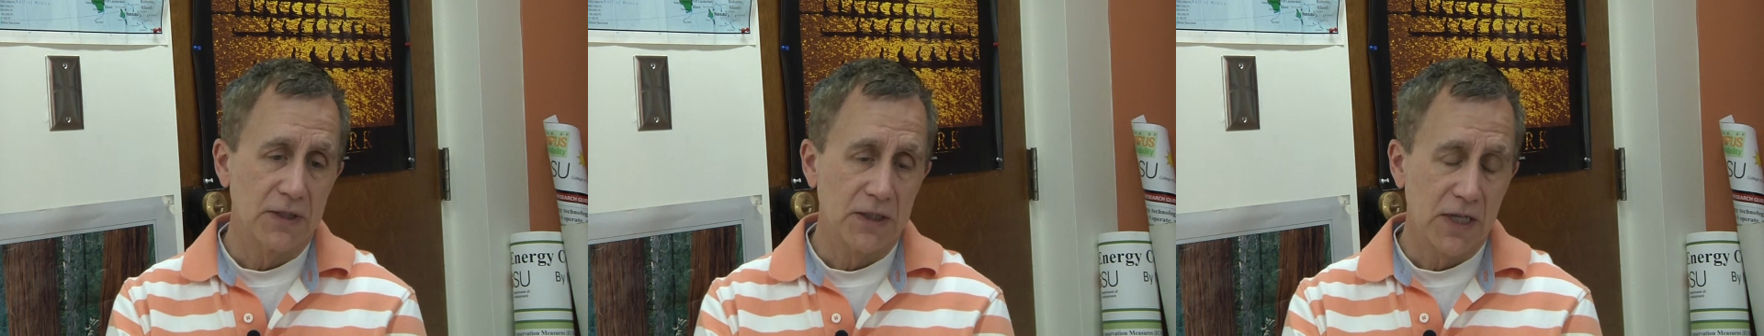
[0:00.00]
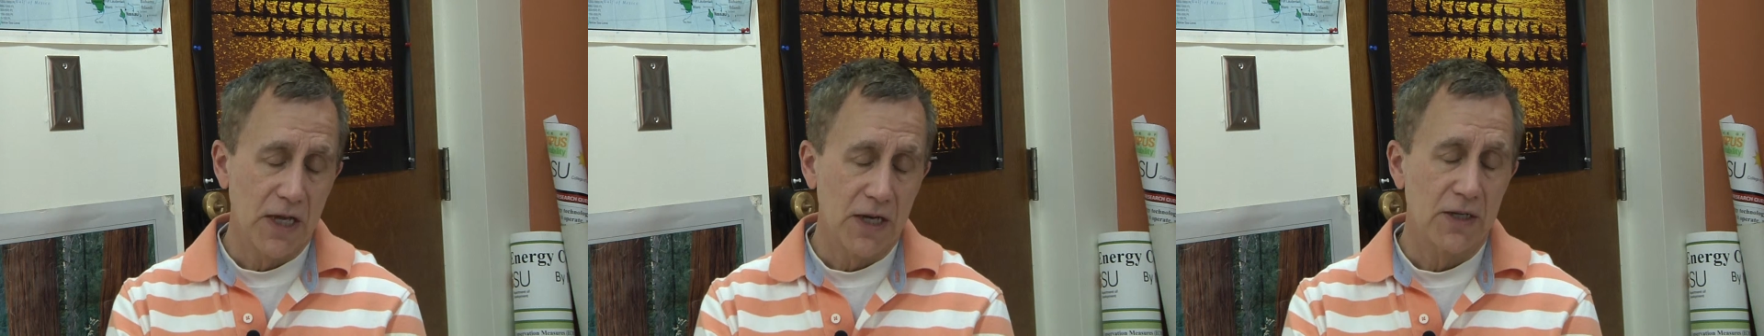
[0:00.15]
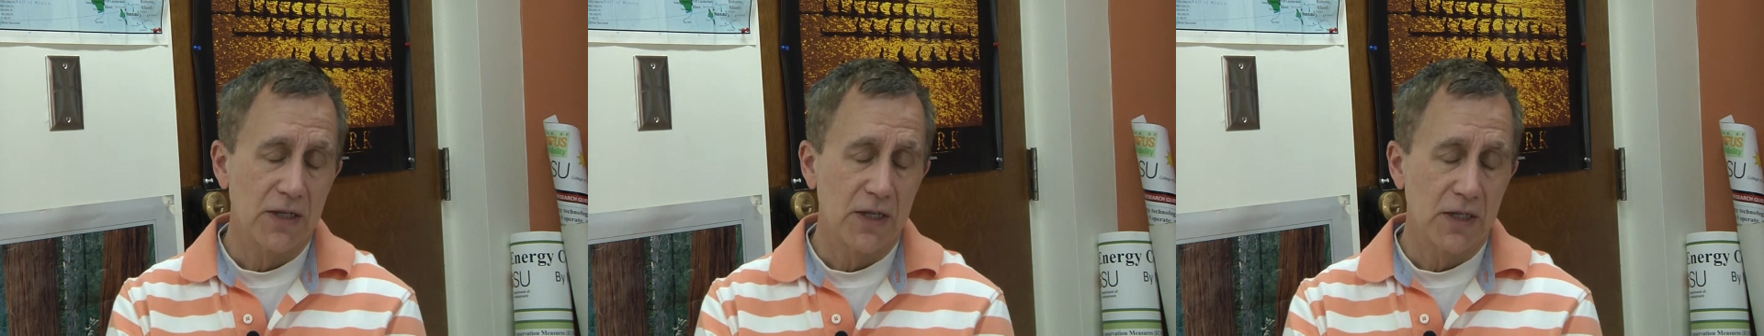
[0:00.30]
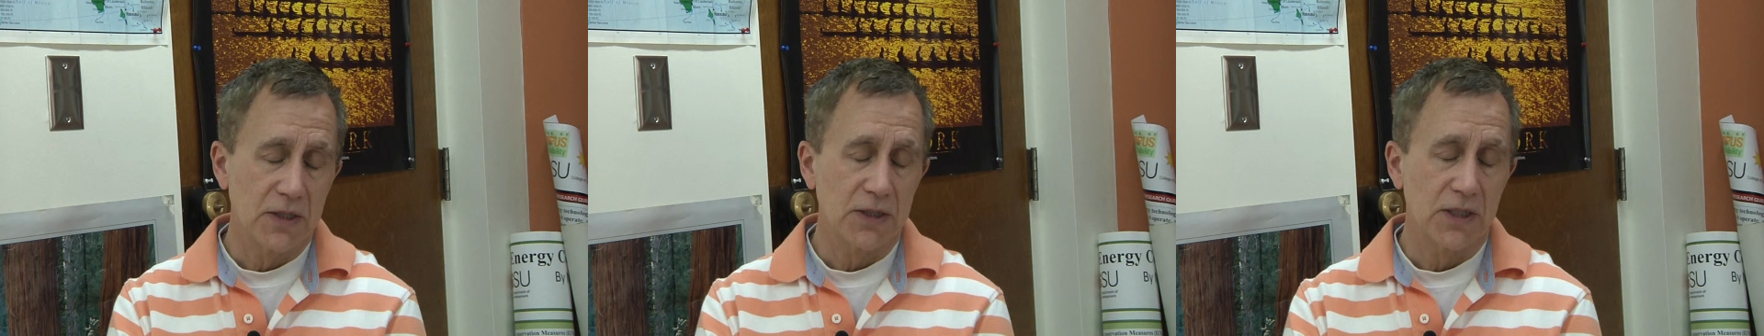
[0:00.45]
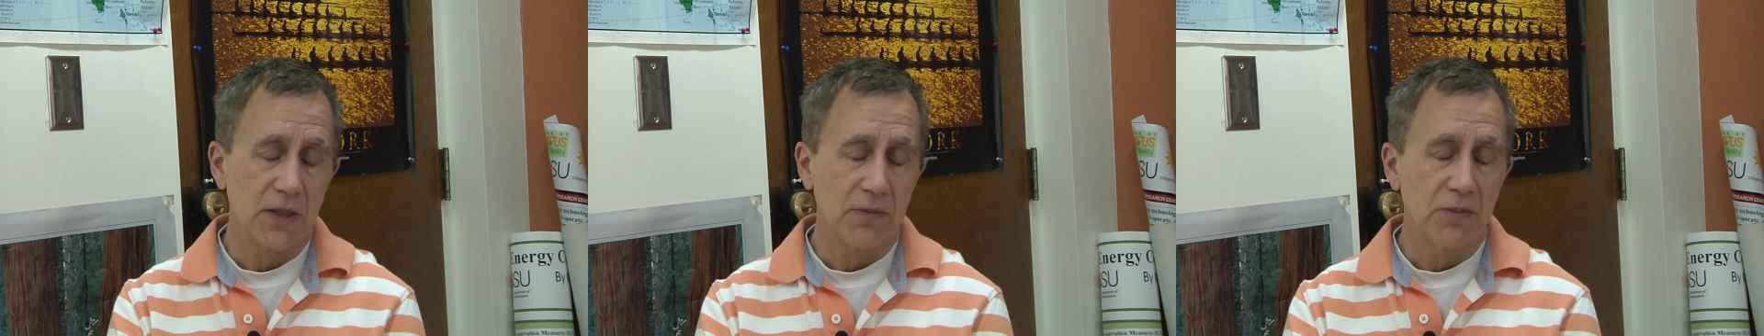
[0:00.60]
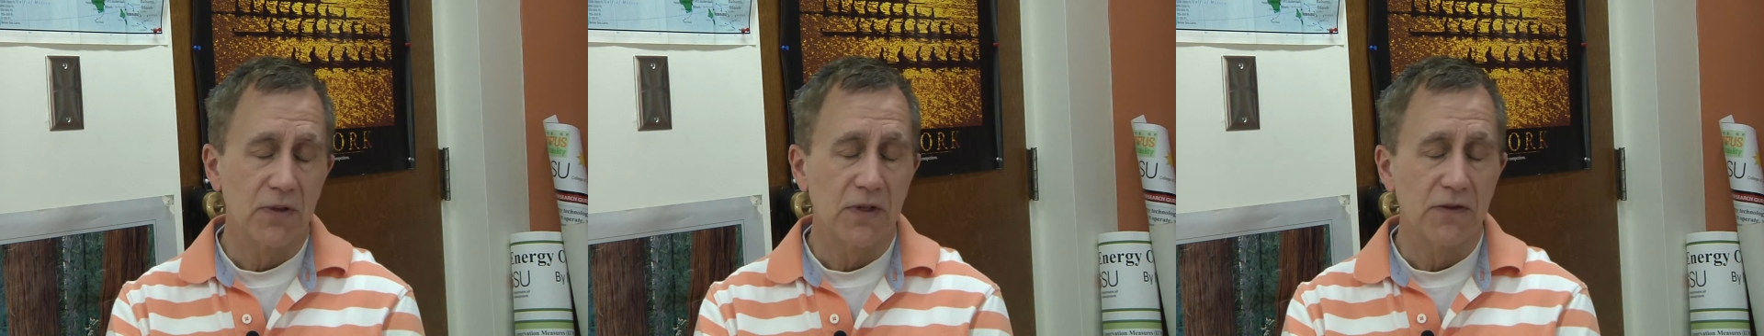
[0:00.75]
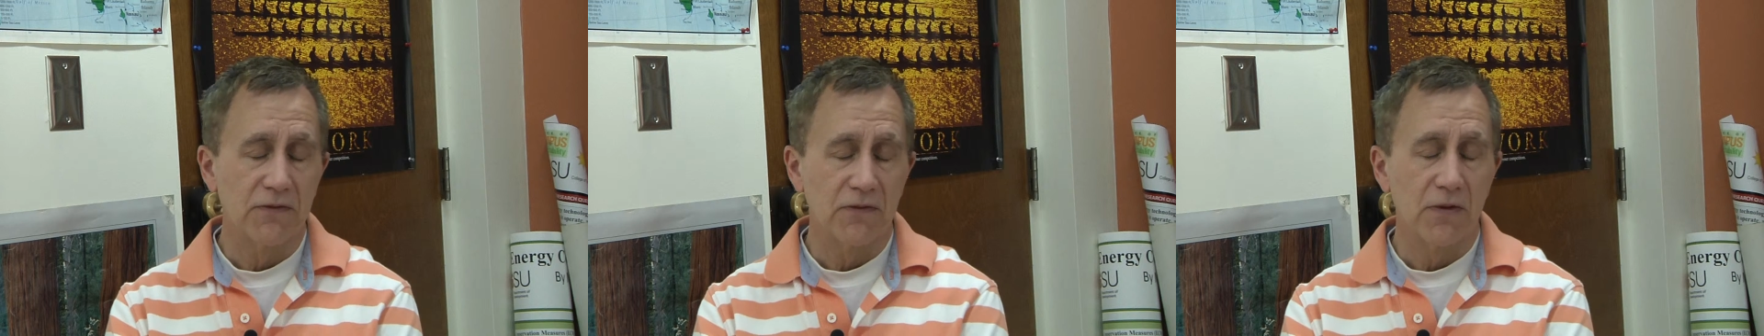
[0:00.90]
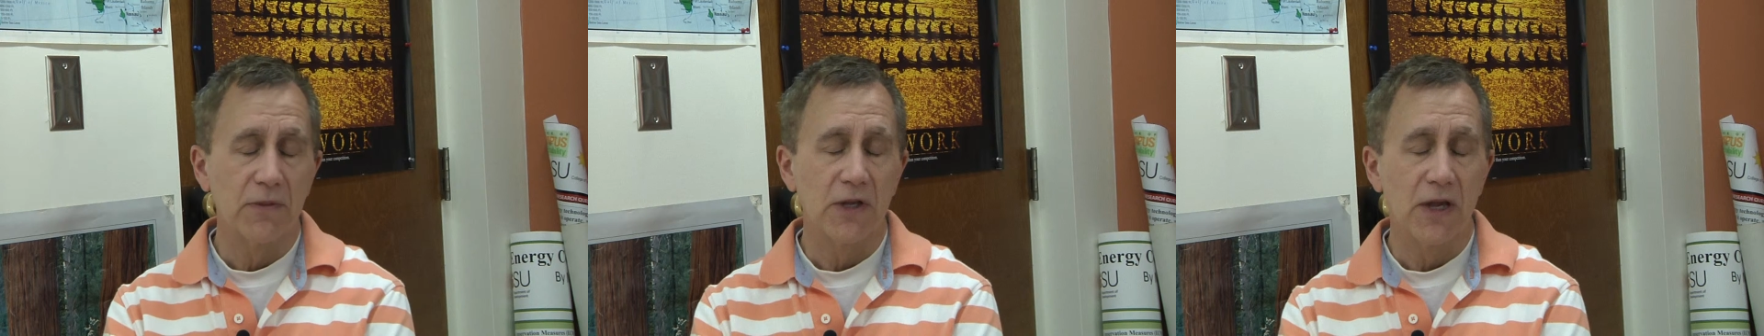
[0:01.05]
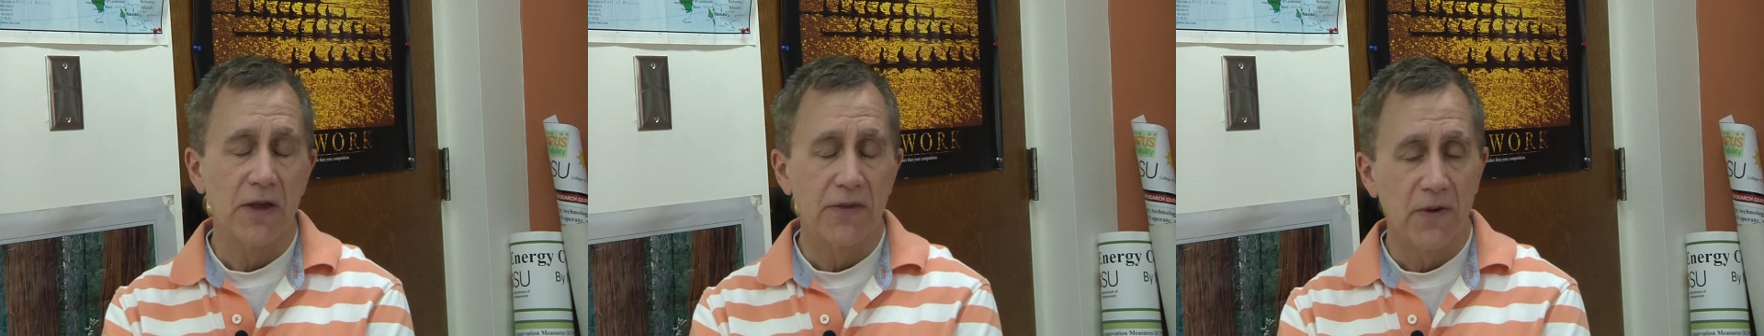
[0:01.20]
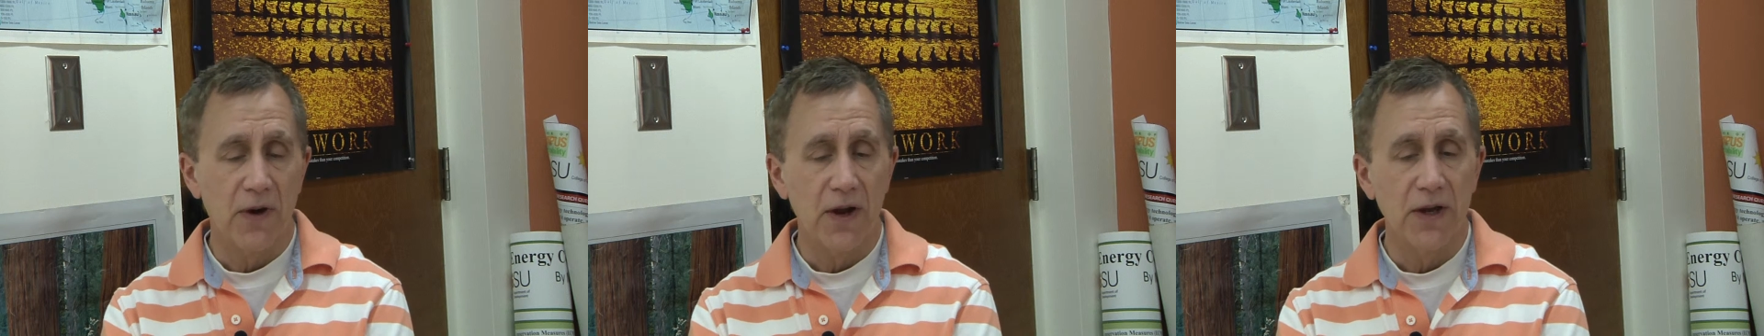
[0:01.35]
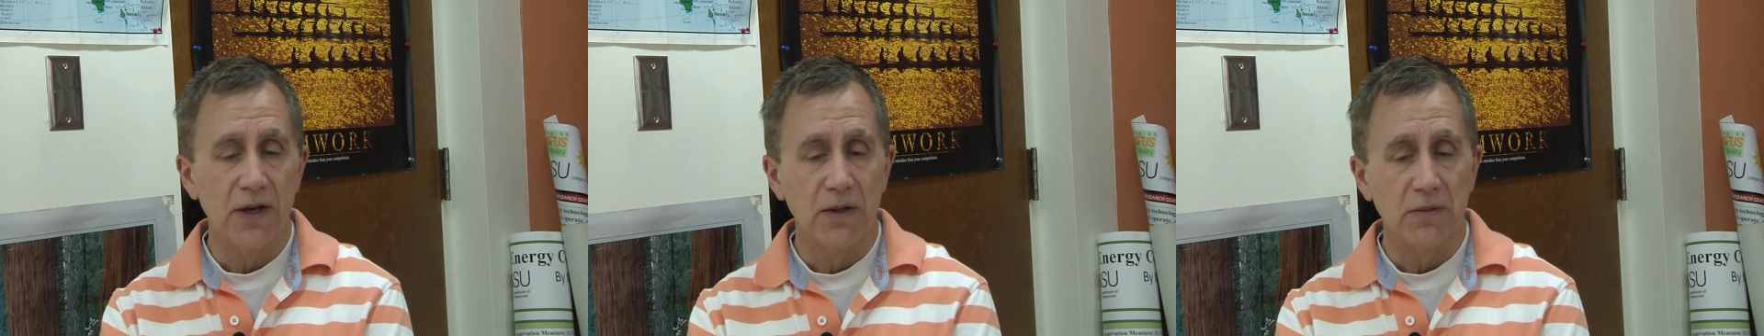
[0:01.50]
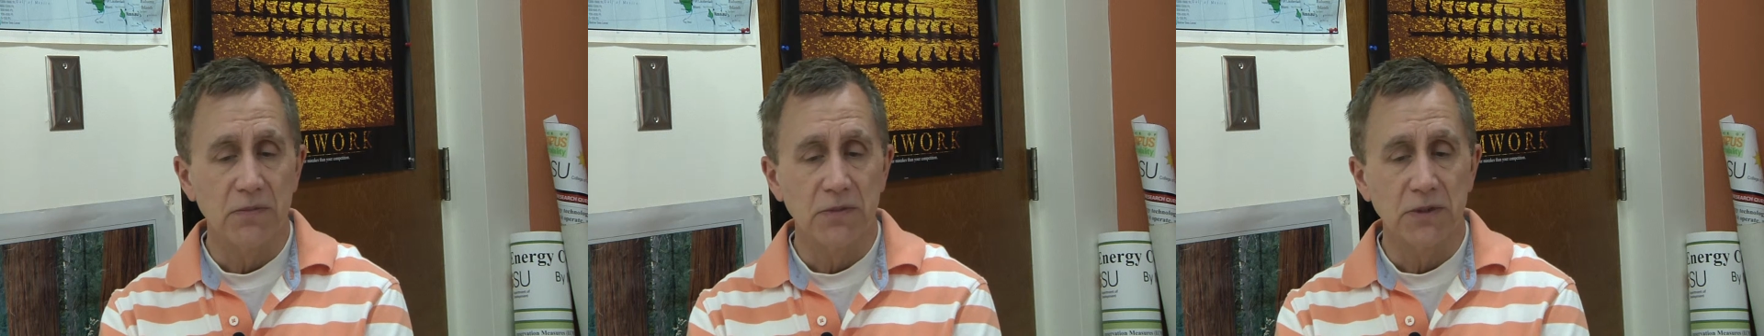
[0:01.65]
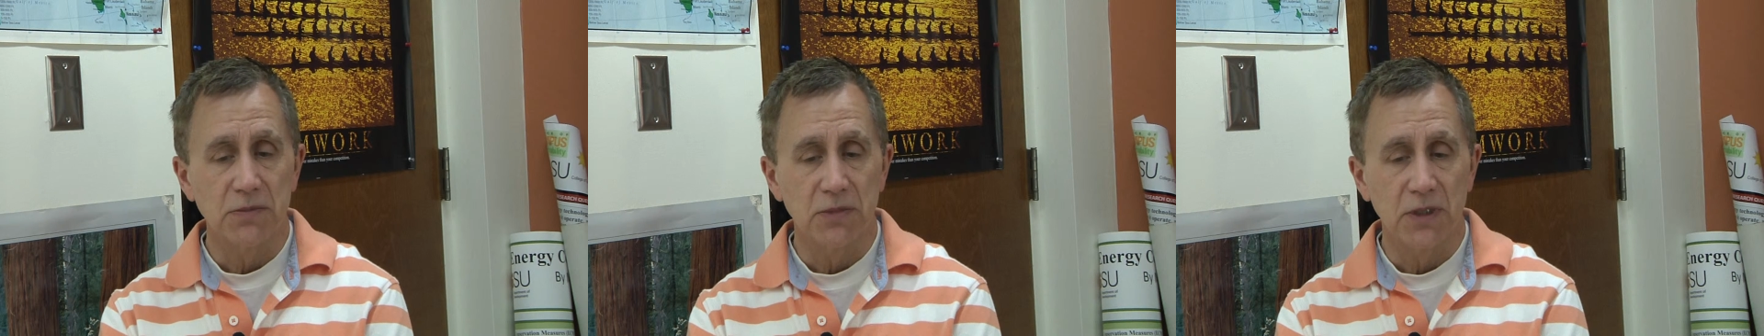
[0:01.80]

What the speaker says: is kind of done separately from the other items,